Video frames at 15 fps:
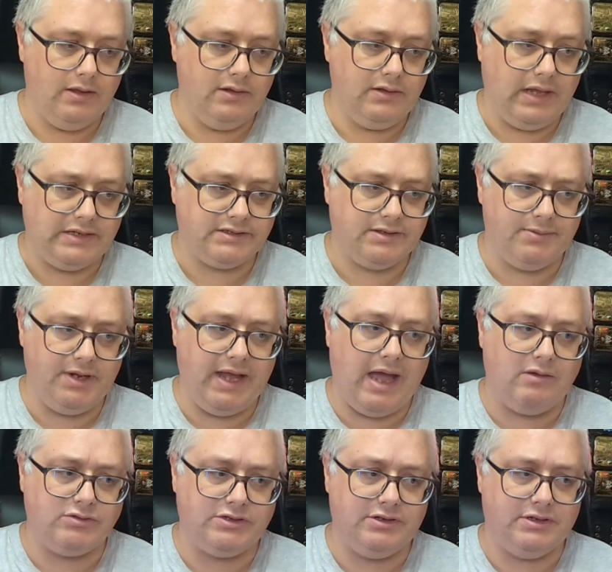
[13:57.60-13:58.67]
that some of the
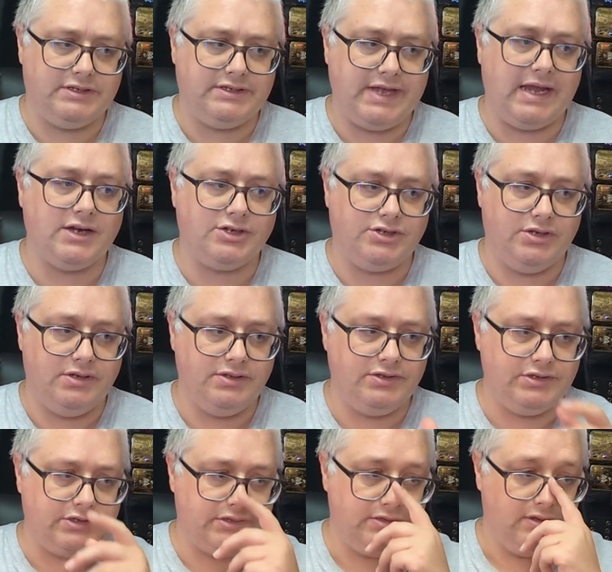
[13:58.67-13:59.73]
outer
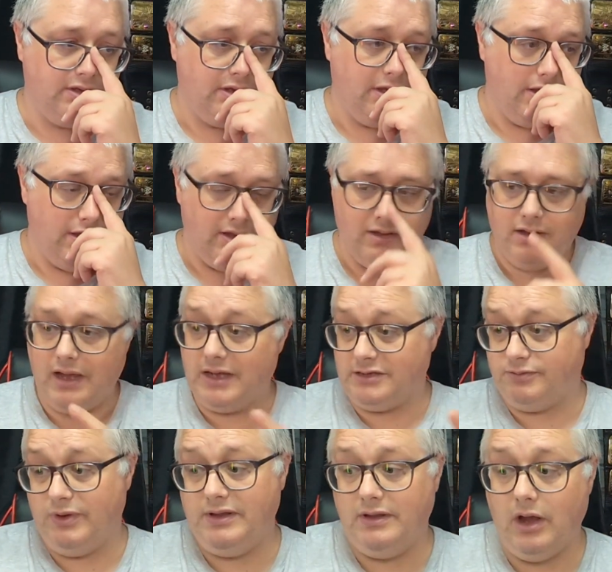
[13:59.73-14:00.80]
sections,
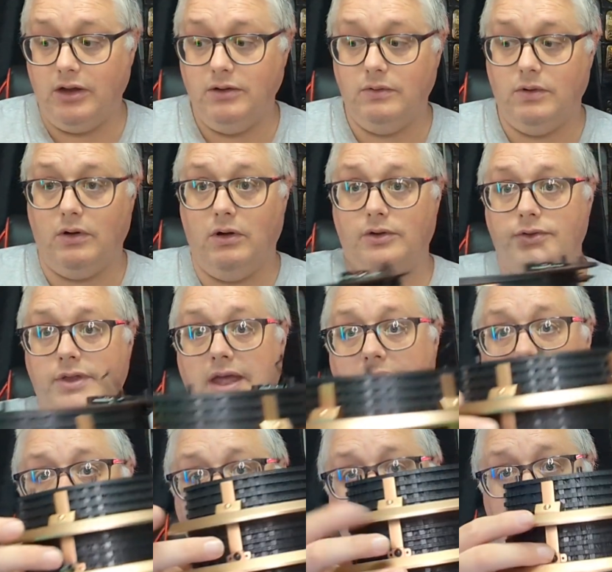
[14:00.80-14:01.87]
as we know on
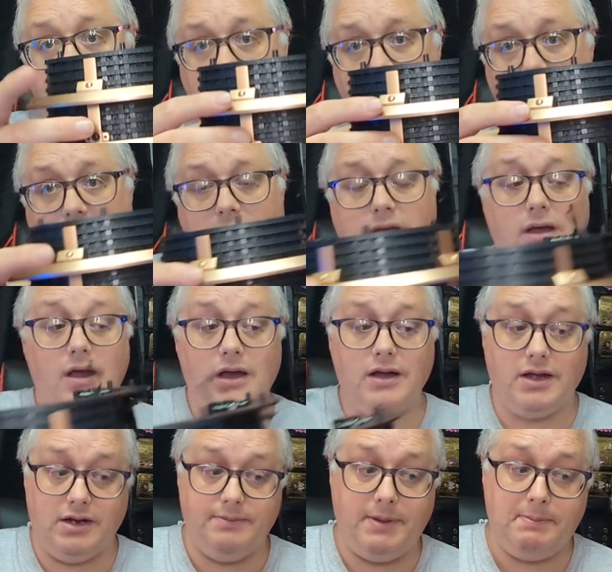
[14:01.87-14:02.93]
this, are
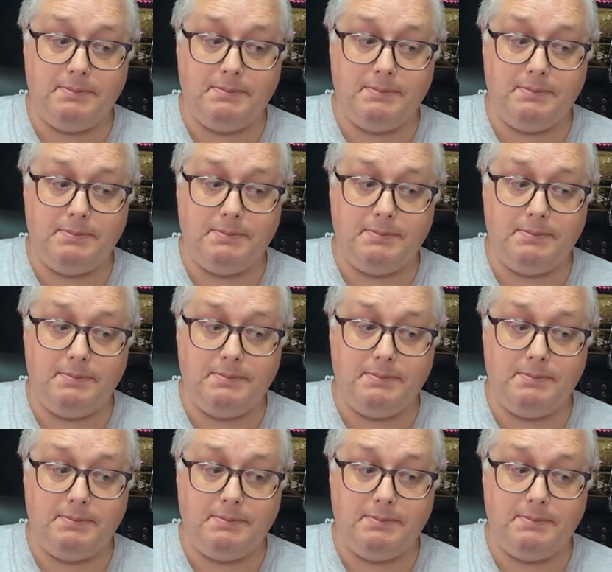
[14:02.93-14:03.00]
going to be